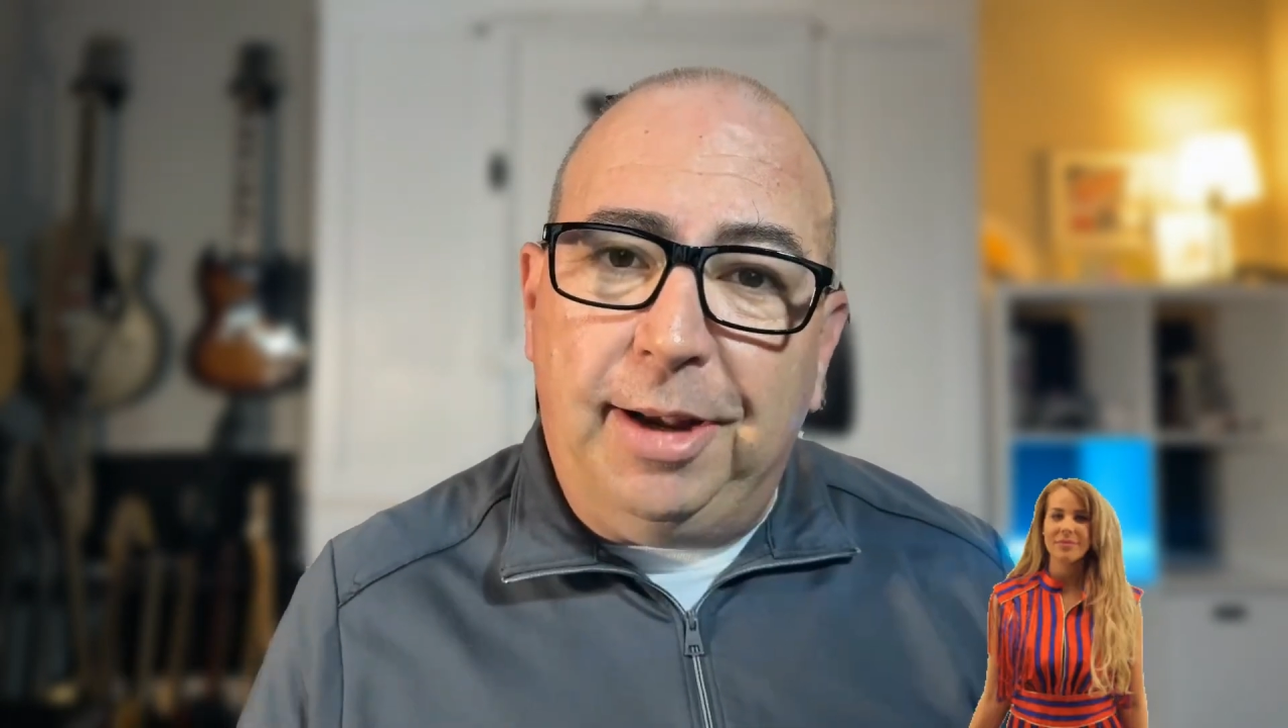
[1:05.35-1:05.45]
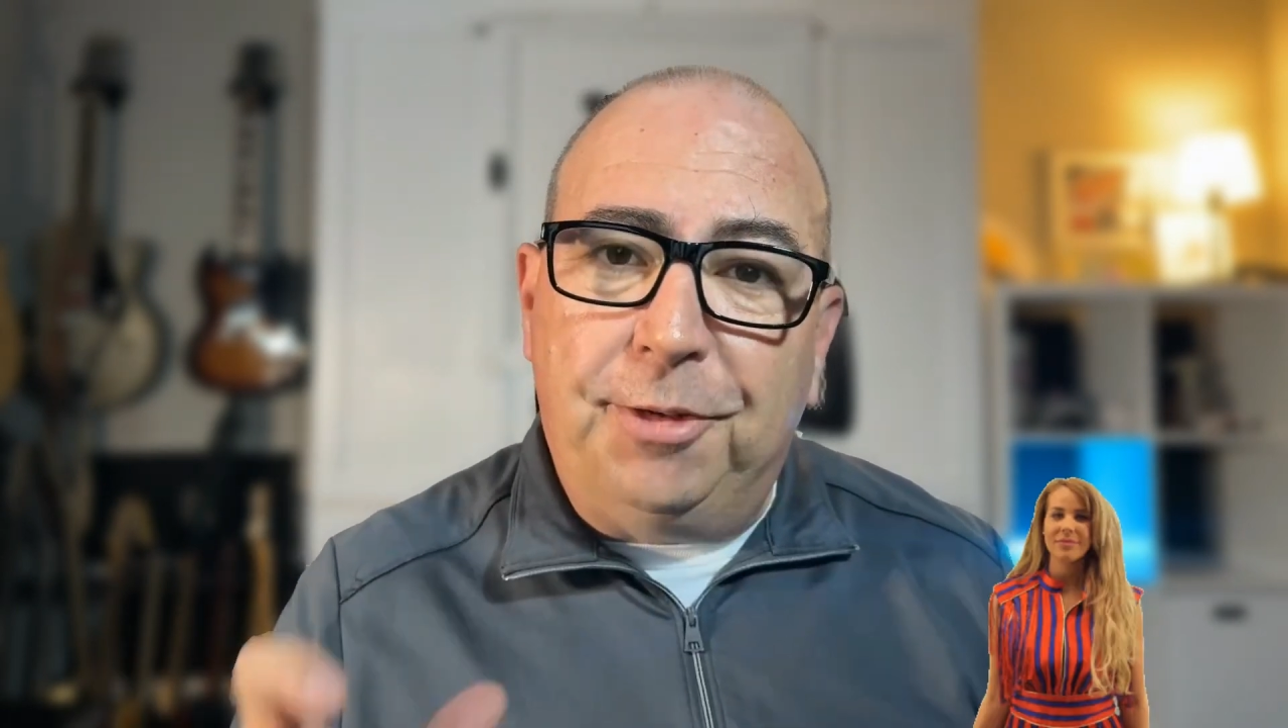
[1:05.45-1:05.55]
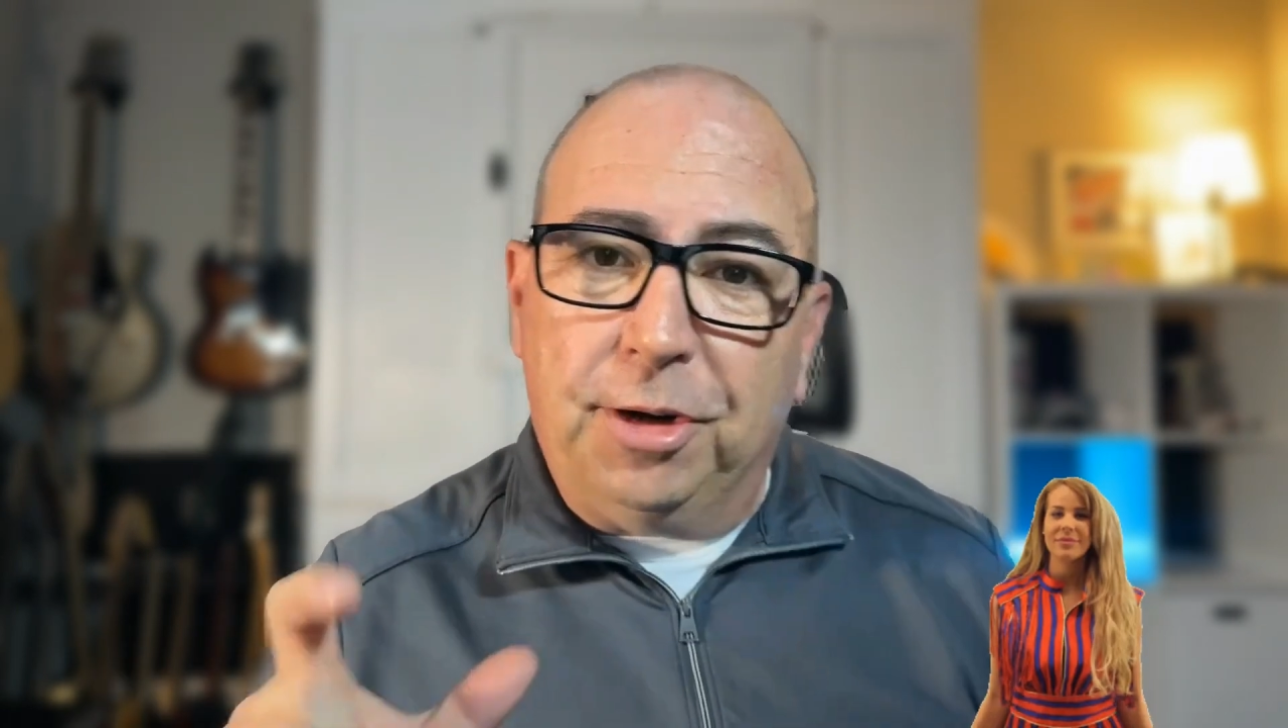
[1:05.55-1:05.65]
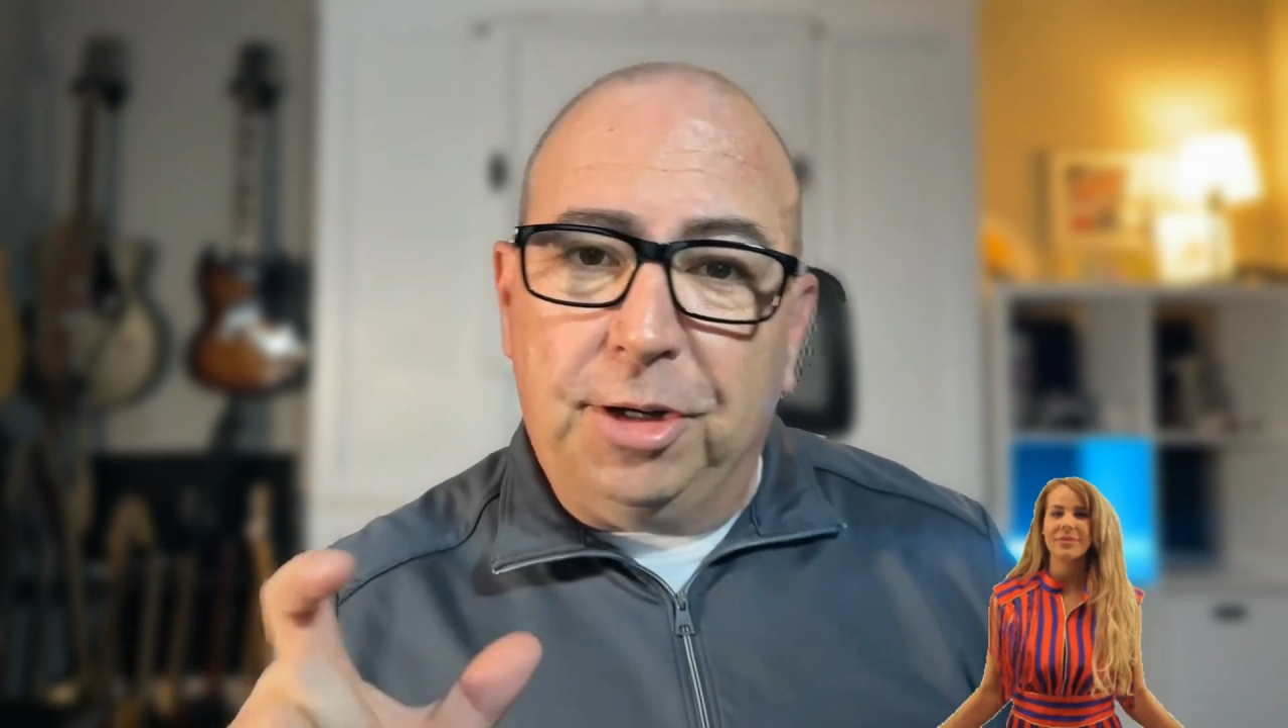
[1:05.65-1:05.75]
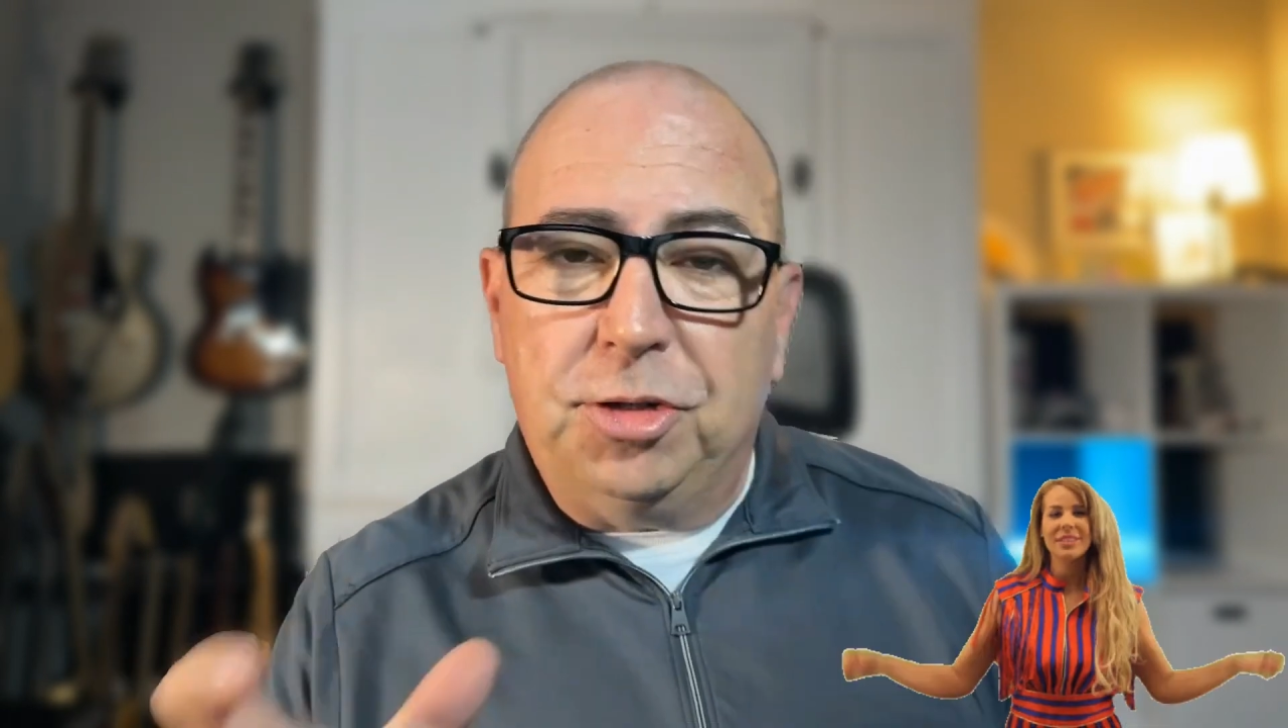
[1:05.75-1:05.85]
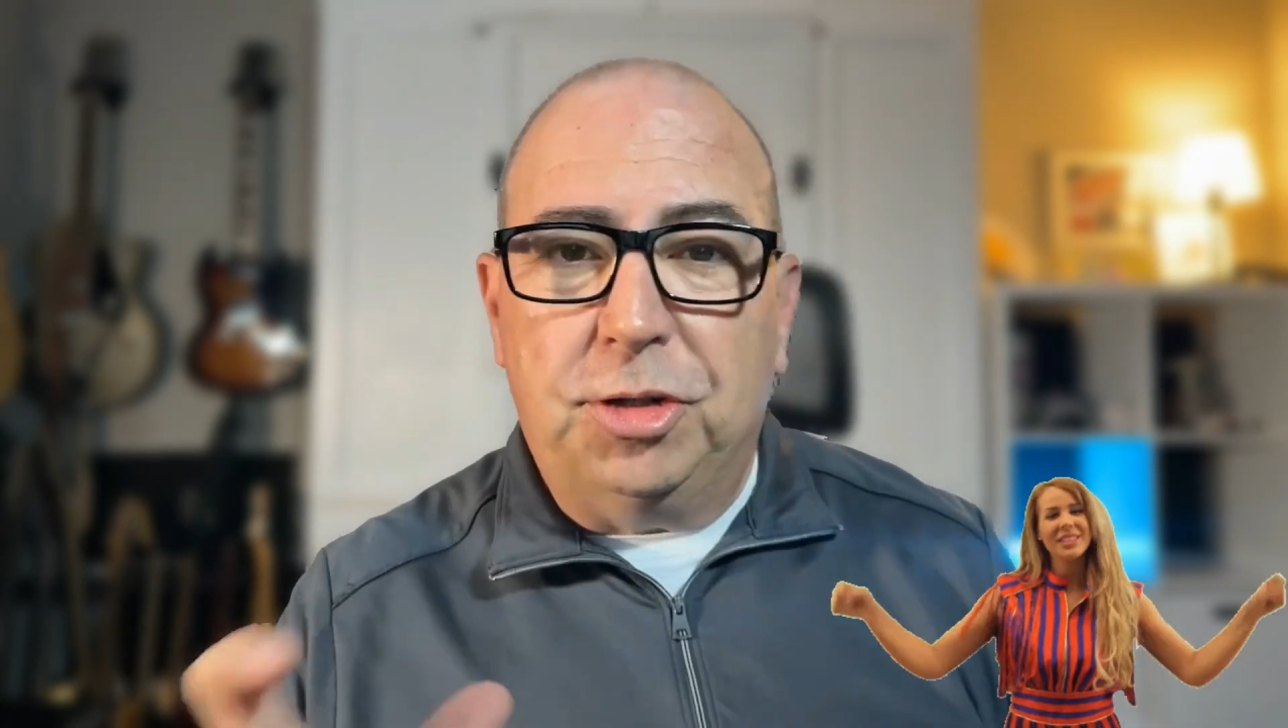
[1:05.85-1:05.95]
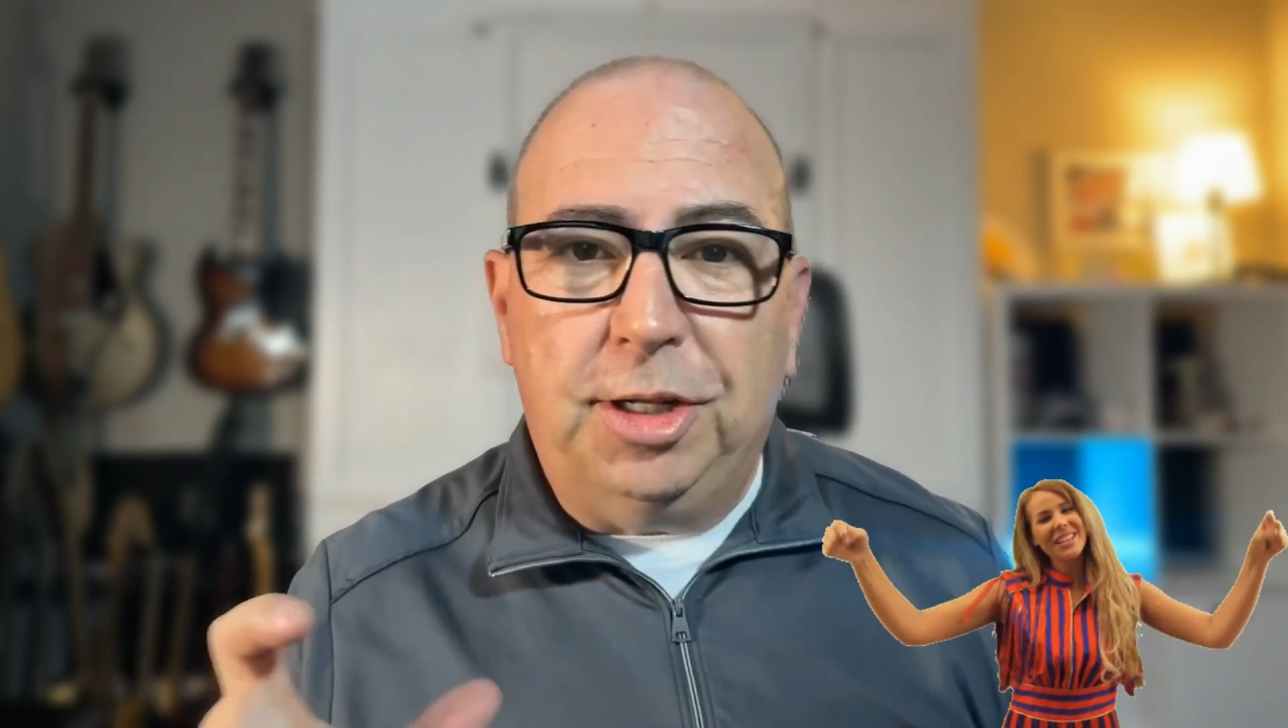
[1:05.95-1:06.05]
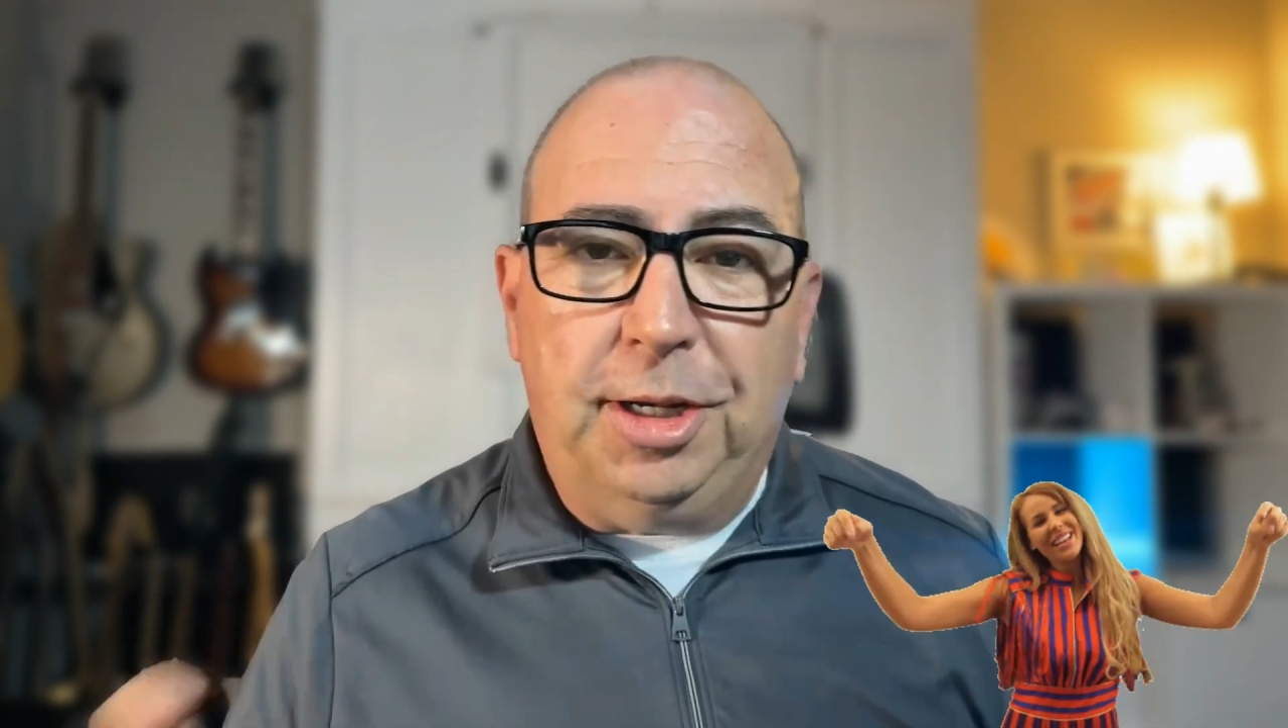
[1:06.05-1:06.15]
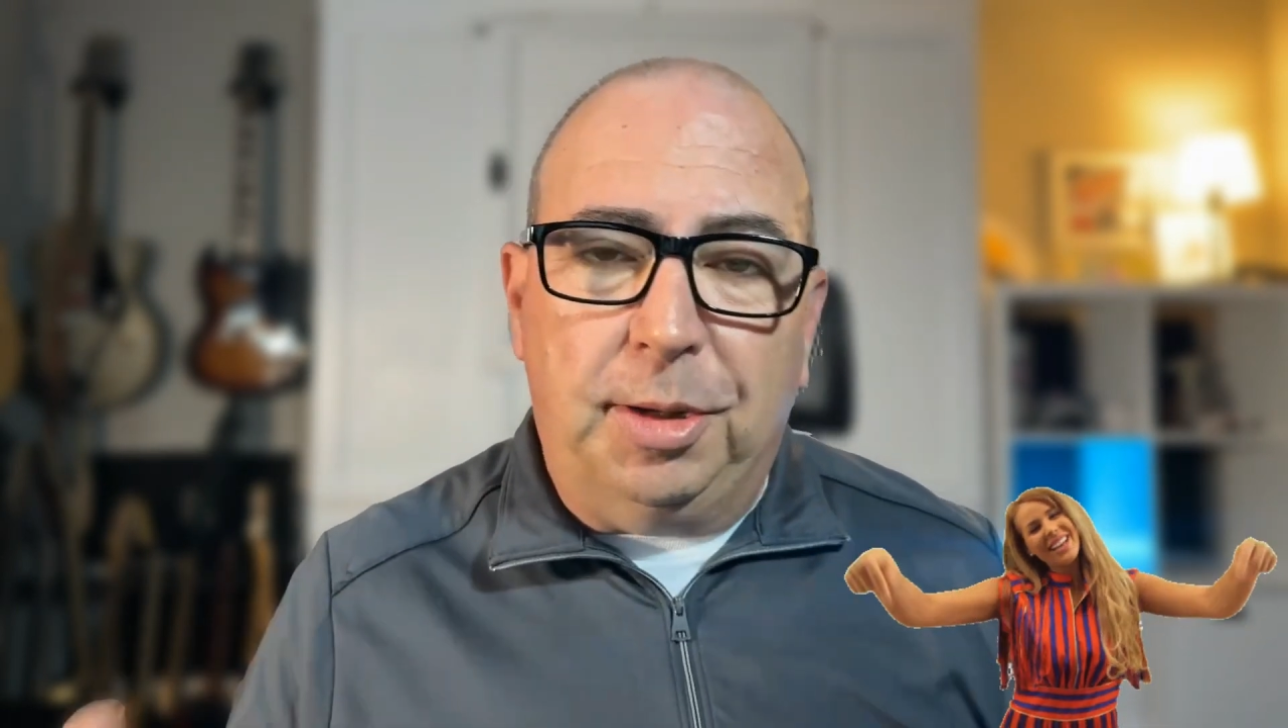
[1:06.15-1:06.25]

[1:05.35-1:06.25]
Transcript: If you're interested